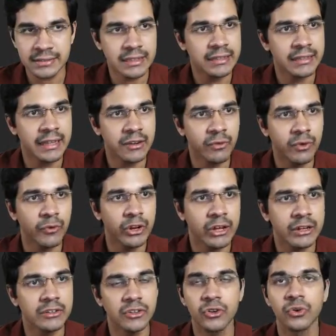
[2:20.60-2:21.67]
thing that we will
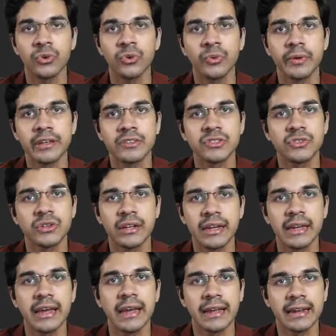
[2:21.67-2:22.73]
need to do is to
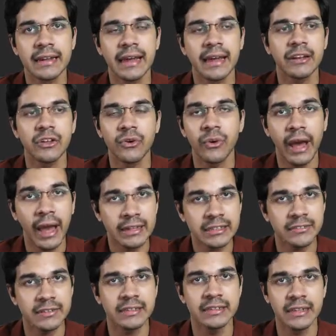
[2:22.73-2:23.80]
create a new
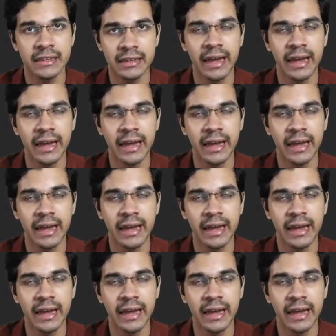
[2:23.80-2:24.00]
activity,